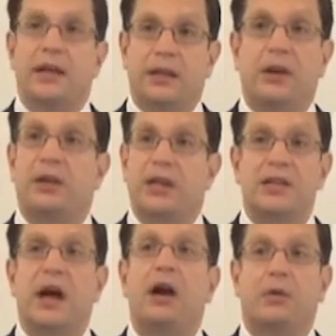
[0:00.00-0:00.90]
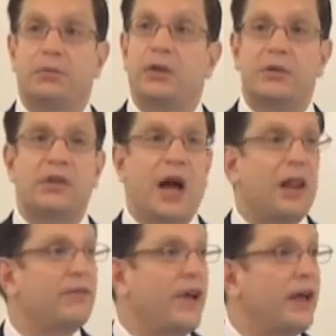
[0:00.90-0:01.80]
there's a
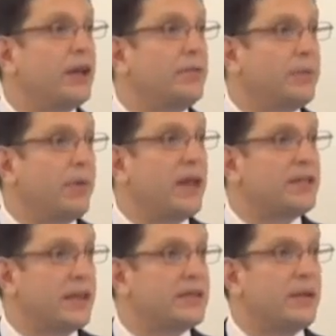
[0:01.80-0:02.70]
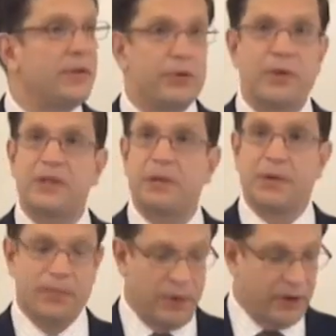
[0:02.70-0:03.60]
dollar value to be placed on some of the risks that
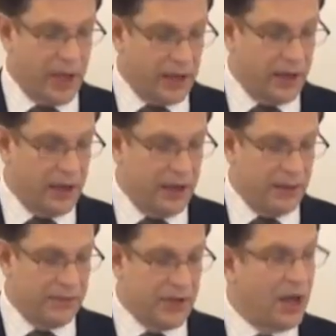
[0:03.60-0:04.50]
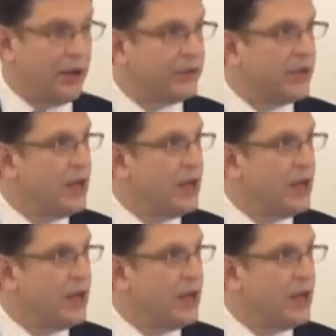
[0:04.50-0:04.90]
people are taking on themselves.